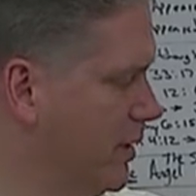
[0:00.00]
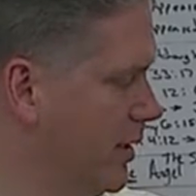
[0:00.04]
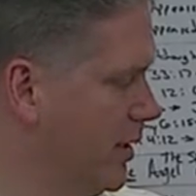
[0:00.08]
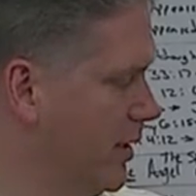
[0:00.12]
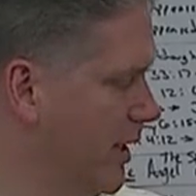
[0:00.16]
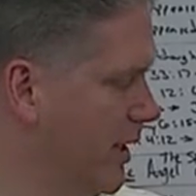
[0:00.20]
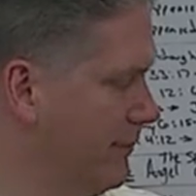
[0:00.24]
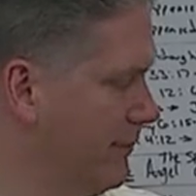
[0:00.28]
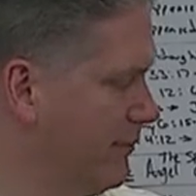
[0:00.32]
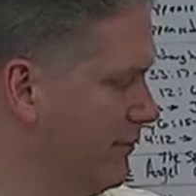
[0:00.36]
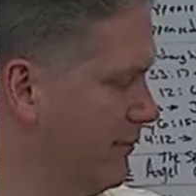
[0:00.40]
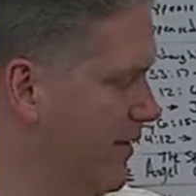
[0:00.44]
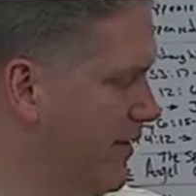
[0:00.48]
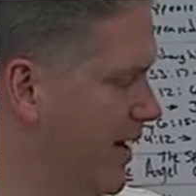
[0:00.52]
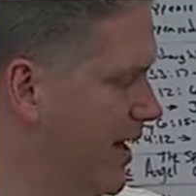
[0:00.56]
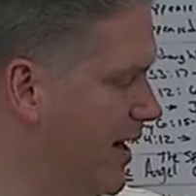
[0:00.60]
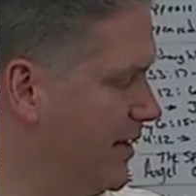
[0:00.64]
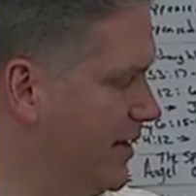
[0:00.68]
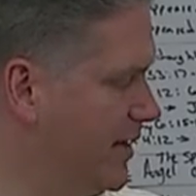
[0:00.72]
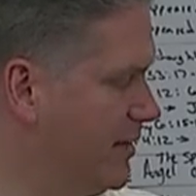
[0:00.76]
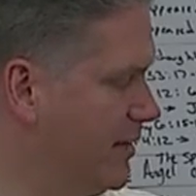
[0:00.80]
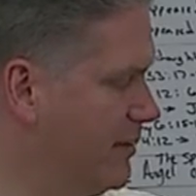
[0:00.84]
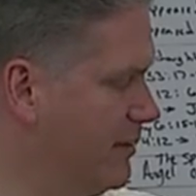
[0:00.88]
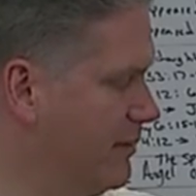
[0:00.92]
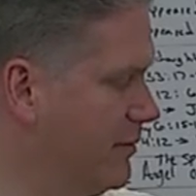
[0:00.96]
He
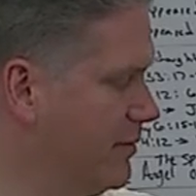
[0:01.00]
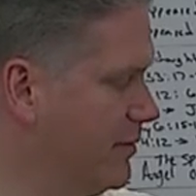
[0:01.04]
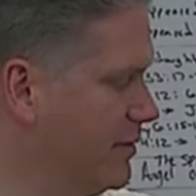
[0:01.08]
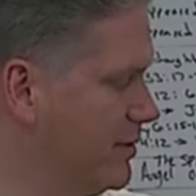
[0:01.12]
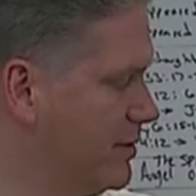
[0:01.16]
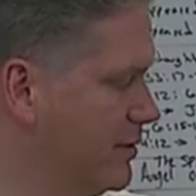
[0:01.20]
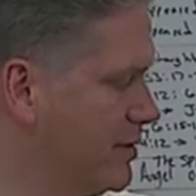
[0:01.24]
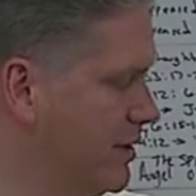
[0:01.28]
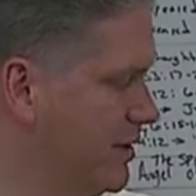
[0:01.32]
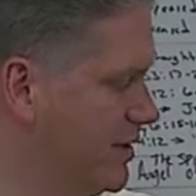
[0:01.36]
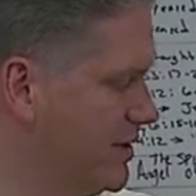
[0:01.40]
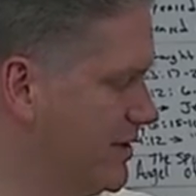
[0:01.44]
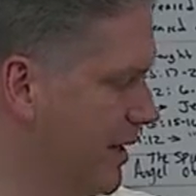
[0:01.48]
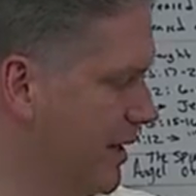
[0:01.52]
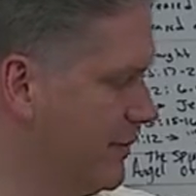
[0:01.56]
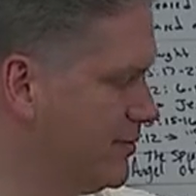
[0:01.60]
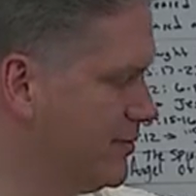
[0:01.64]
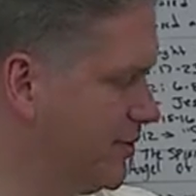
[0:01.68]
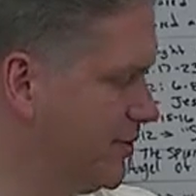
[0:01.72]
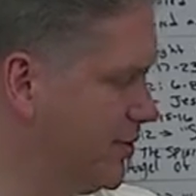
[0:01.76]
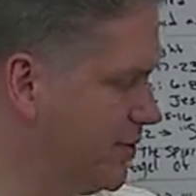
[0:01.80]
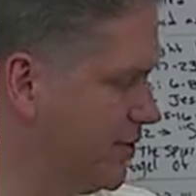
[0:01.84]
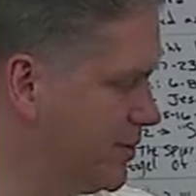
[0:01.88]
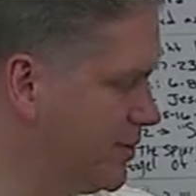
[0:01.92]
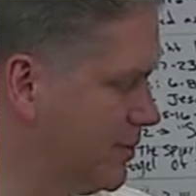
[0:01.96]
provided to
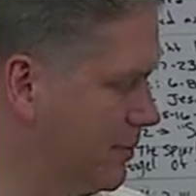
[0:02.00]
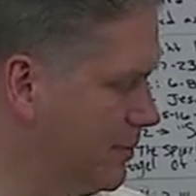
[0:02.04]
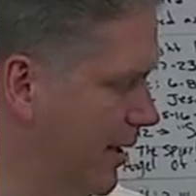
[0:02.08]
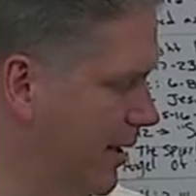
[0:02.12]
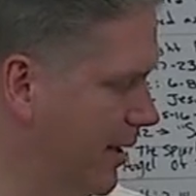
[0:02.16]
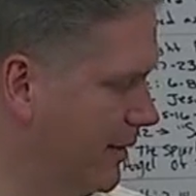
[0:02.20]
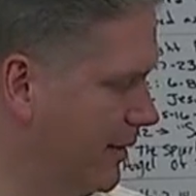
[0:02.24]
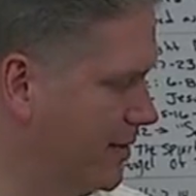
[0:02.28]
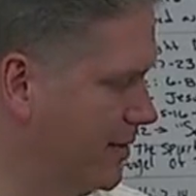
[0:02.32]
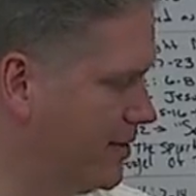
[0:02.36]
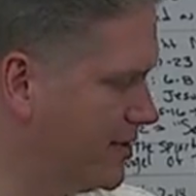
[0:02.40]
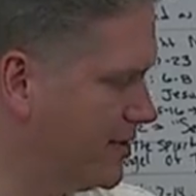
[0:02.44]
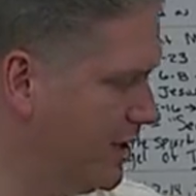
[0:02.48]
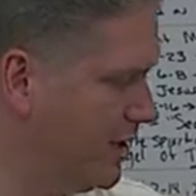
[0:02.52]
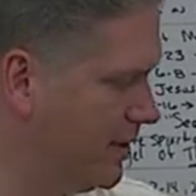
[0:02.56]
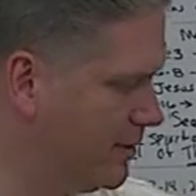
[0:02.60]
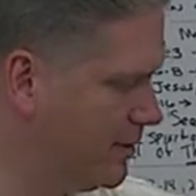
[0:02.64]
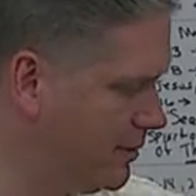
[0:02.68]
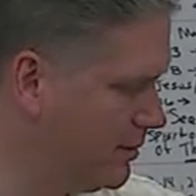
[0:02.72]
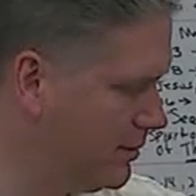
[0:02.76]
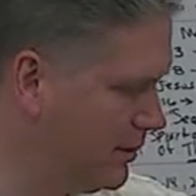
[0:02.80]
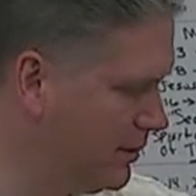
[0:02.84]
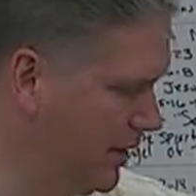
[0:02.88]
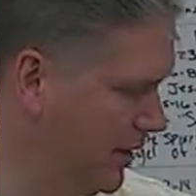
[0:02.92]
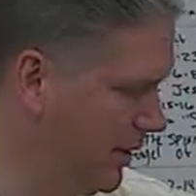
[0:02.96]
Samson's parents
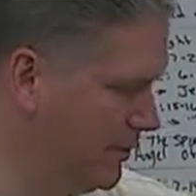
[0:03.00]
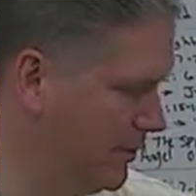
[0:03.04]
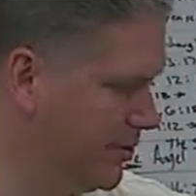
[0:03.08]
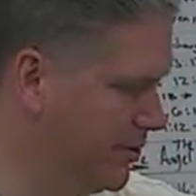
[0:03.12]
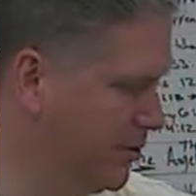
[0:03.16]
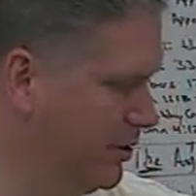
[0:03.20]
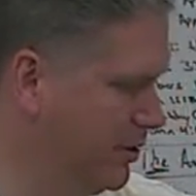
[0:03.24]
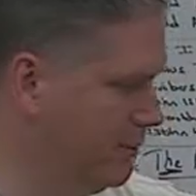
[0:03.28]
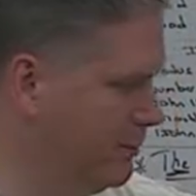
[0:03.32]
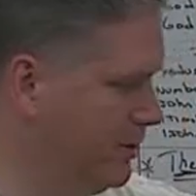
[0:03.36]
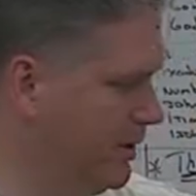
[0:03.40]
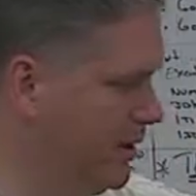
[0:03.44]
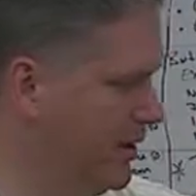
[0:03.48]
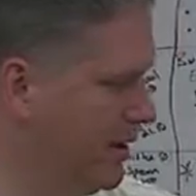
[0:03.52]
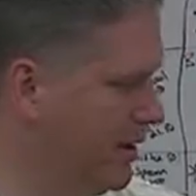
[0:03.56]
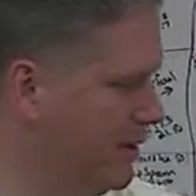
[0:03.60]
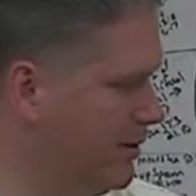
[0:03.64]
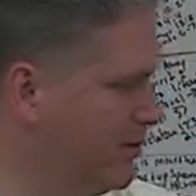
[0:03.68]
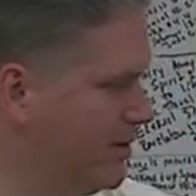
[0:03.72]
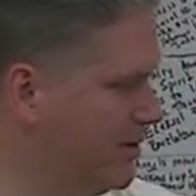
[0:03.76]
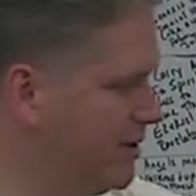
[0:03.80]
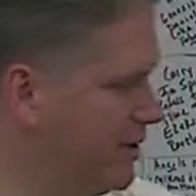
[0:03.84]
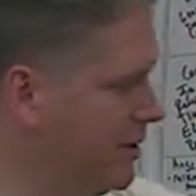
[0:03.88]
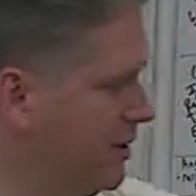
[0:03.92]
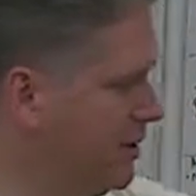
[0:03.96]
that he was going to be there
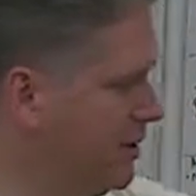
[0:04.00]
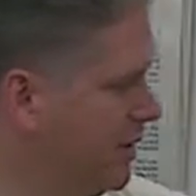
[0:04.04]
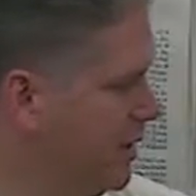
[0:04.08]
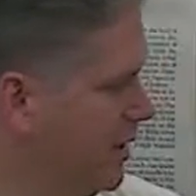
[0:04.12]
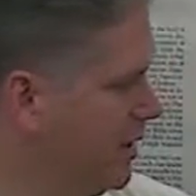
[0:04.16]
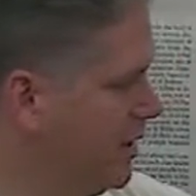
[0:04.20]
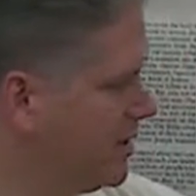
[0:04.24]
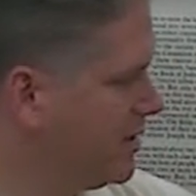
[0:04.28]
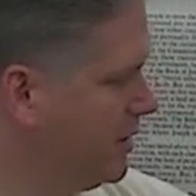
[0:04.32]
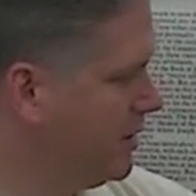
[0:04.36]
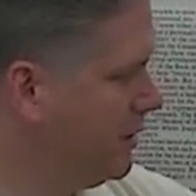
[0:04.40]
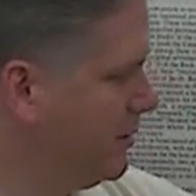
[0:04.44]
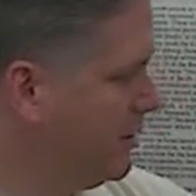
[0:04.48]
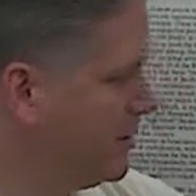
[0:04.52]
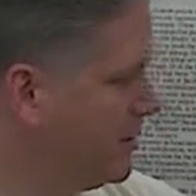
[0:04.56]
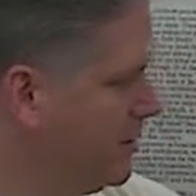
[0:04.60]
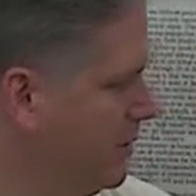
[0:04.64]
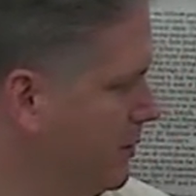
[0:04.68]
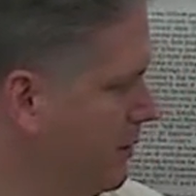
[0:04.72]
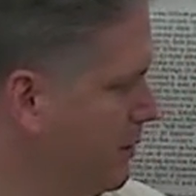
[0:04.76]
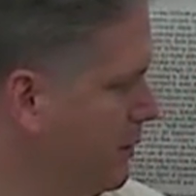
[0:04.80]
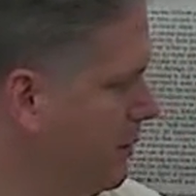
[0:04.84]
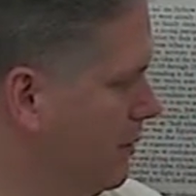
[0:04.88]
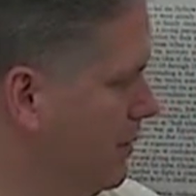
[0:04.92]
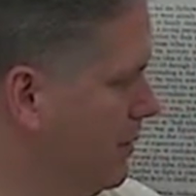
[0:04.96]
to, to,
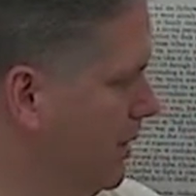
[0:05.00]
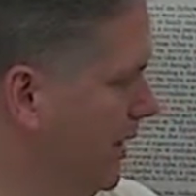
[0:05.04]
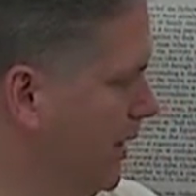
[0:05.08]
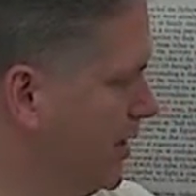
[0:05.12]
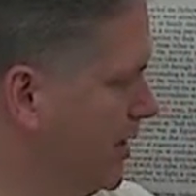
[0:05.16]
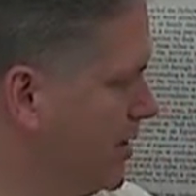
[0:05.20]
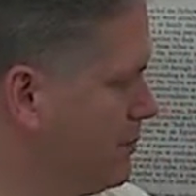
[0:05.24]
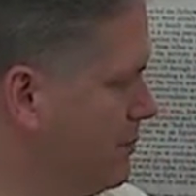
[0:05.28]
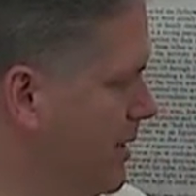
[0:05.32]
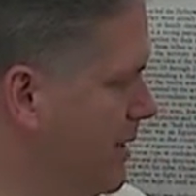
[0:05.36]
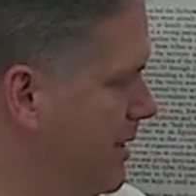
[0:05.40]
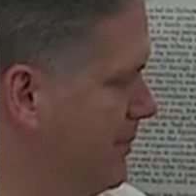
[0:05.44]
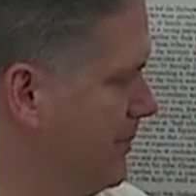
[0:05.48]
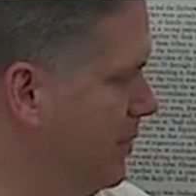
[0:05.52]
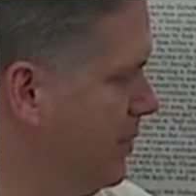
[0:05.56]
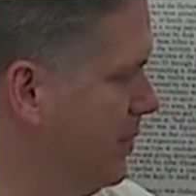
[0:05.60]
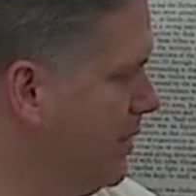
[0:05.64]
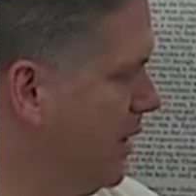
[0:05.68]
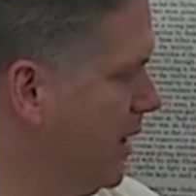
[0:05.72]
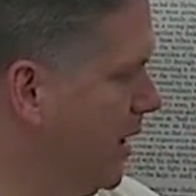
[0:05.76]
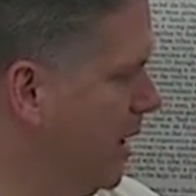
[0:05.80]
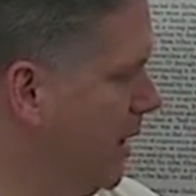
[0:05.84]
to lead his people.